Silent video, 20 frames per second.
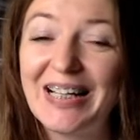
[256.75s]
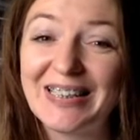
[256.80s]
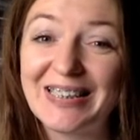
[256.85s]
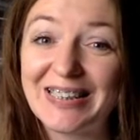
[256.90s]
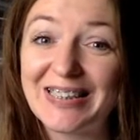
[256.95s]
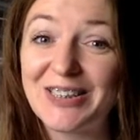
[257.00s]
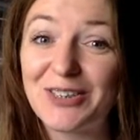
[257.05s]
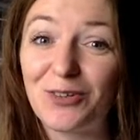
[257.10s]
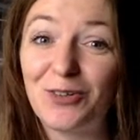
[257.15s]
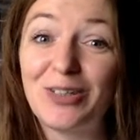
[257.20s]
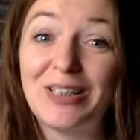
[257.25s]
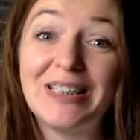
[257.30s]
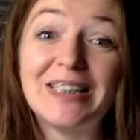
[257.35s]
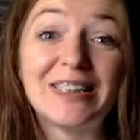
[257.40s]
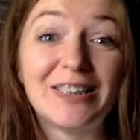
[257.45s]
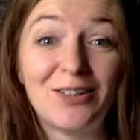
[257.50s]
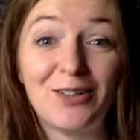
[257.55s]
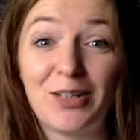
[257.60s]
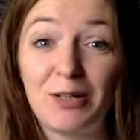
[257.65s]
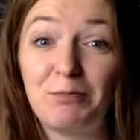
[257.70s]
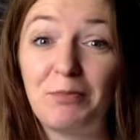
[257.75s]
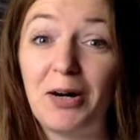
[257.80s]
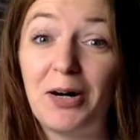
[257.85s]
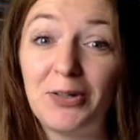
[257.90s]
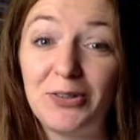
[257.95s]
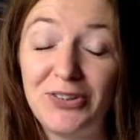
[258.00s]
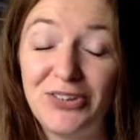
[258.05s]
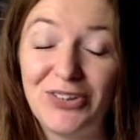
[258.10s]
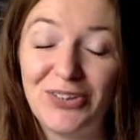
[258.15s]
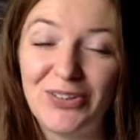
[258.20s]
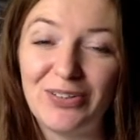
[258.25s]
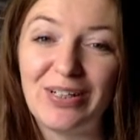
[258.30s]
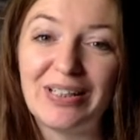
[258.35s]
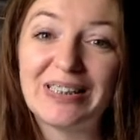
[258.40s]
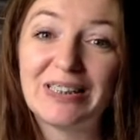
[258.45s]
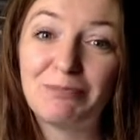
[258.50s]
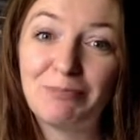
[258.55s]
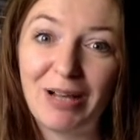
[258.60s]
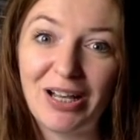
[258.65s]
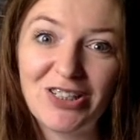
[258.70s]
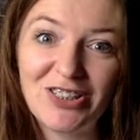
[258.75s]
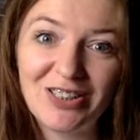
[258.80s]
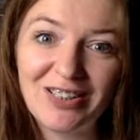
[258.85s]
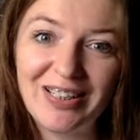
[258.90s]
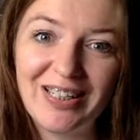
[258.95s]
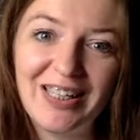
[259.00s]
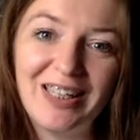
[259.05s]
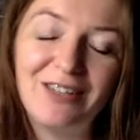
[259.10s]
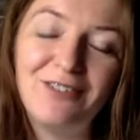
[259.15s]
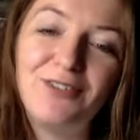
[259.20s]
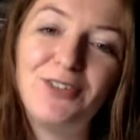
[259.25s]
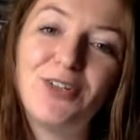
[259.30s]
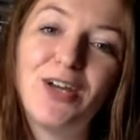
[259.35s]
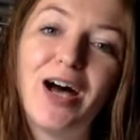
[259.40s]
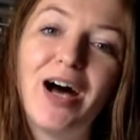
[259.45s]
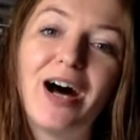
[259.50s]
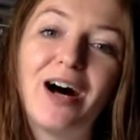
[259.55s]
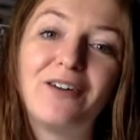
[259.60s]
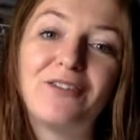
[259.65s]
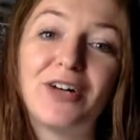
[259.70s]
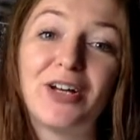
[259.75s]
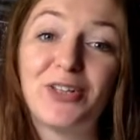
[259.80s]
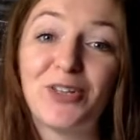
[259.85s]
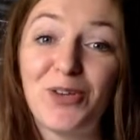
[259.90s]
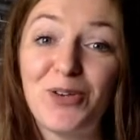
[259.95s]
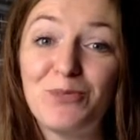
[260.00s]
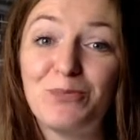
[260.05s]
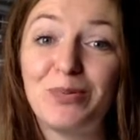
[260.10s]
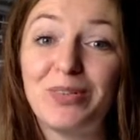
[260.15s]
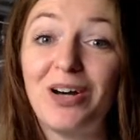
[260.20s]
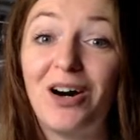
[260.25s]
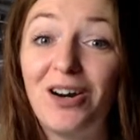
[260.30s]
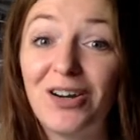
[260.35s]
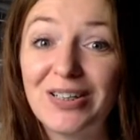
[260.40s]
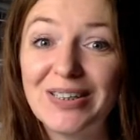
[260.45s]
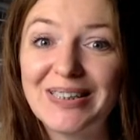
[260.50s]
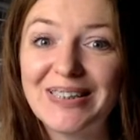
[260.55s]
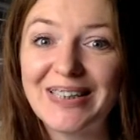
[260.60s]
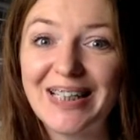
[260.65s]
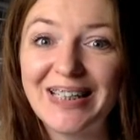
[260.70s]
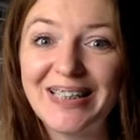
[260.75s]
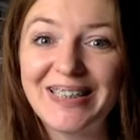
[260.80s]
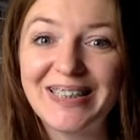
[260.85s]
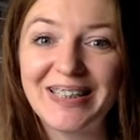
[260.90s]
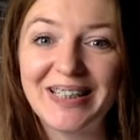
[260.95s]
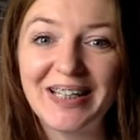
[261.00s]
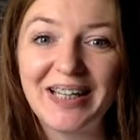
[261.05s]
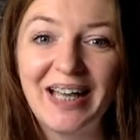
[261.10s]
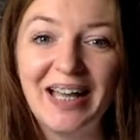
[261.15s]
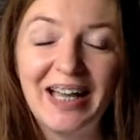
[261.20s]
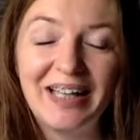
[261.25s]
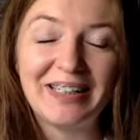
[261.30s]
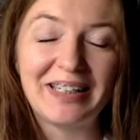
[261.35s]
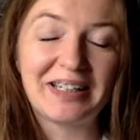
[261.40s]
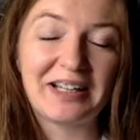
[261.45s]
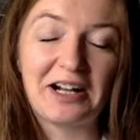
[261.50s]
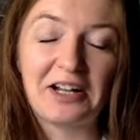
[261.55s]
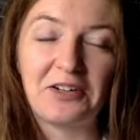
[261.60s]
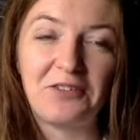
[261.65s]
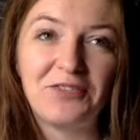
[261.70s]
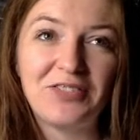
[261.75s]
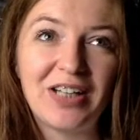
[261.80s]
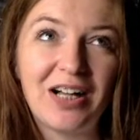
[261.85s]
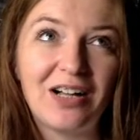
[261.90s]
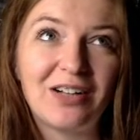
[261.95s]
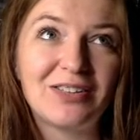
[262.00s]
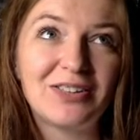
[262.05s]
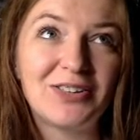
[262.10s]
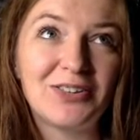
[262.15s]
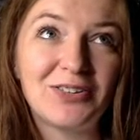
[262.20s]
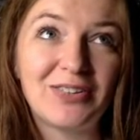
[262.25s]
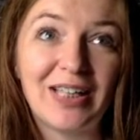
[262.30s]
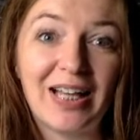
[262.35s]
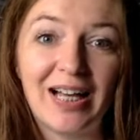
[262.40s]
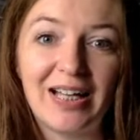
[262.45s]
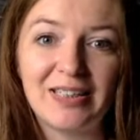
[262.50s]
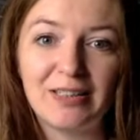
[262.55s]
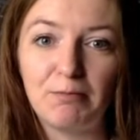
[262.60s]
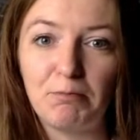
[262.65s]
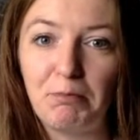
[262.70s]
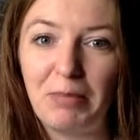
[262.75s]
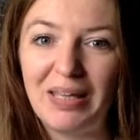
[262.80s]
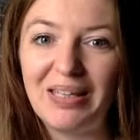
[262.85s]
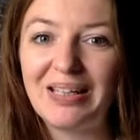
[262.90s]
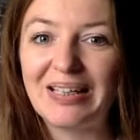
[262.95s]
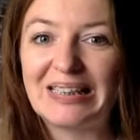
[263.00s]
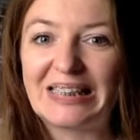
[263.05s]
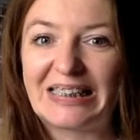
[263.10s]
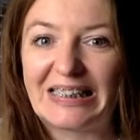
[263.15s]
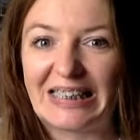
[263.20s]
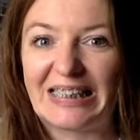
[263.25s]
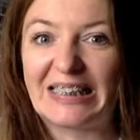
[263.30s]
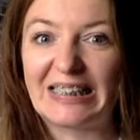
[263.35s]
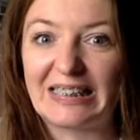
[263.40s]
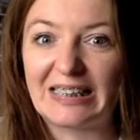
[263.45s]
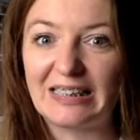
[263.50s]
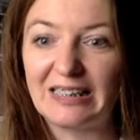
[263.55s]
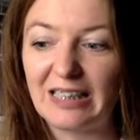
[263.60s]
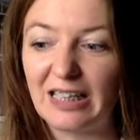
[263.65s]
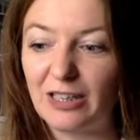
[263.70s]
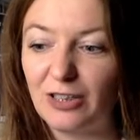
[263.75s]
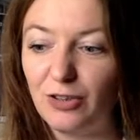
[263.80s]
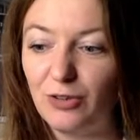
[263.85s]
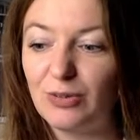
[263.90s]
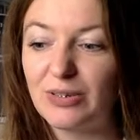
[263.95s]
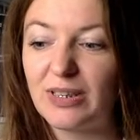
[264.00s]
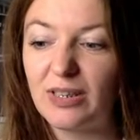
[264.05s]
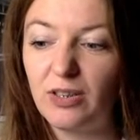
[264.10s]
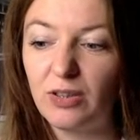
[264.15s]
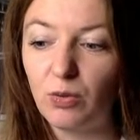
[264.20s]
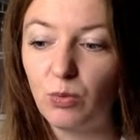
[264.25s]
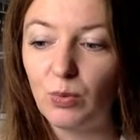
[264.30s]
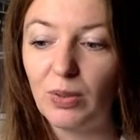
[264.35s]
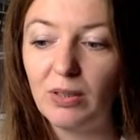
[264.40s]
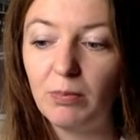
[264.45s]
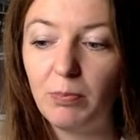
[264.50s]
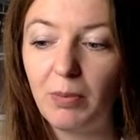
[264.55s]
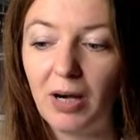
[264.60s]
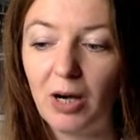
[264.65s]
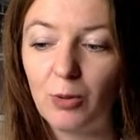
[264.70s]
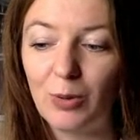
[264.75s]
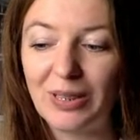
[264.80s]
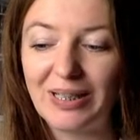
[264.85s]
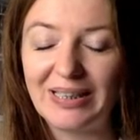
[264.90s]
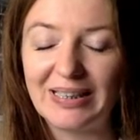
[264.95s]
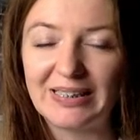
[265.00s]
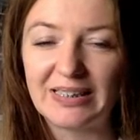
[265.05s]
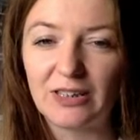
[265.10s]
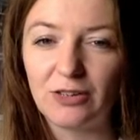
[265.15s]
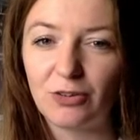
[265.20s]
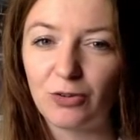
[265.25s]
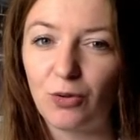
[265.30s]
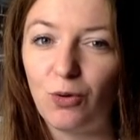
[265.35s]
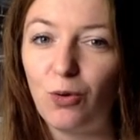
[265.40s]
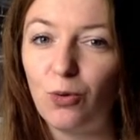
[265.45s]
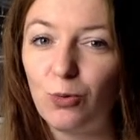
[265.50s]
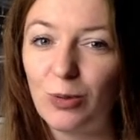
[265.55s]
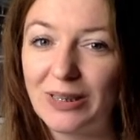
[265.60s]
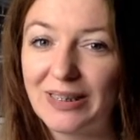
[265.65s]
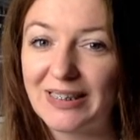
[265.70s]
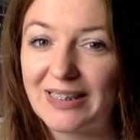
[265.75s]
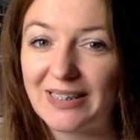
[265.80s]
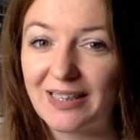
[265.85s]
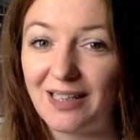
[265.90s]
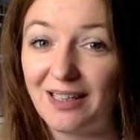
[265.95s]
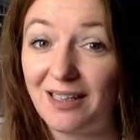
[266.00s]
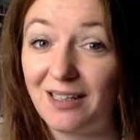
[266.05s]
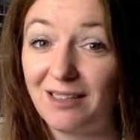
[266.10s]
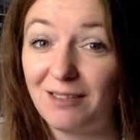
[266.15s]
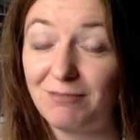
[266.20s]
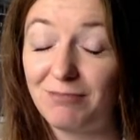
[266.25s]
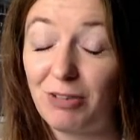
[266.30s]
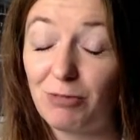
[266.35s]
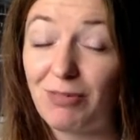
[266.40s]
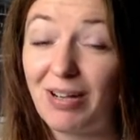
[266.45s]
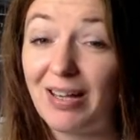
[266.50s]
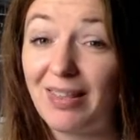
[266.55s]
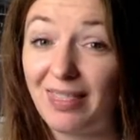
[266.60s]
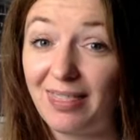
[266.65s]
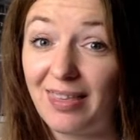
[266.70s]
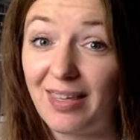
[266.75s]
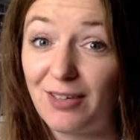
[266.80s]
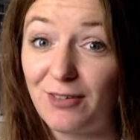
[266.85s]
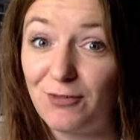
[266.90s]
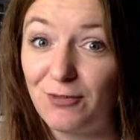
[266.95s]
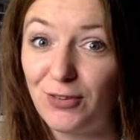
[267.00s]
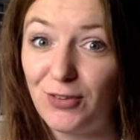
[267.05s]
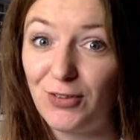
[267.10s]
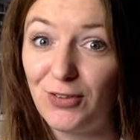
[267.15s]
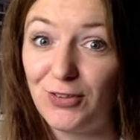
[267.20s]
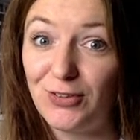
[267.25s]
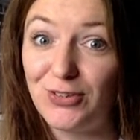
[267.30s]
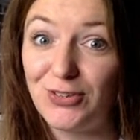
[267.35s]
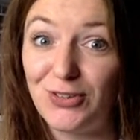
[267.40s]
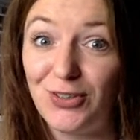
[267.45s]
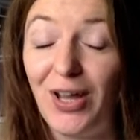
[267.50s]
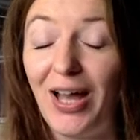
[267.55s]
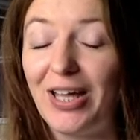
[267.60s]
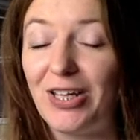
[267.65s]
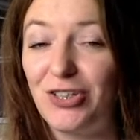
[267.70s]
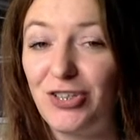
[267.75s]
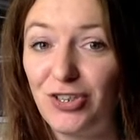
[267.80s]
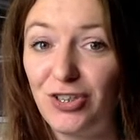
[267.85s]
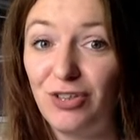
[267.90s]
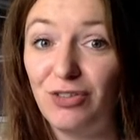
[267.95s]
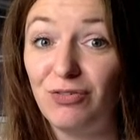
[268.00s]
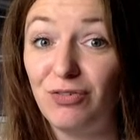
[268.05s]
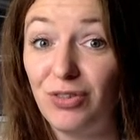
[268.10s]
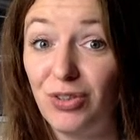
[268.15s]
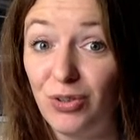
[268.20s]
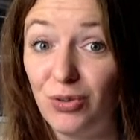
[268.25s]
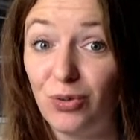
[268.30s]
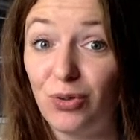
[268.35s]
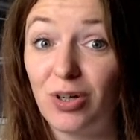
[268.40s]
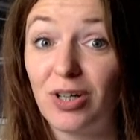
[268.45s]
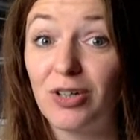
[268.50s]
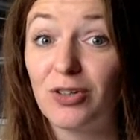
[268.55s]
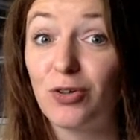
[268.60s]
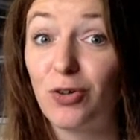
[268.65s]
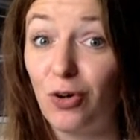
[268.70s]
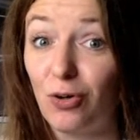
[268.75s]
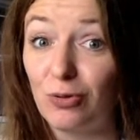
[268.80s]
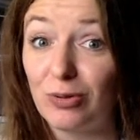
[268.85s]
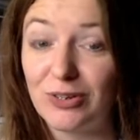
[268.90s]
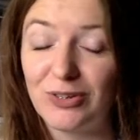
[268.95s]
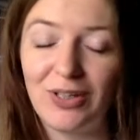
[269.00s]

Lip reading: the story is not about you, especially if you have an open heart center that kind of tells you that being consistent and using your willpower is not always the right thing for you to achieve your goals.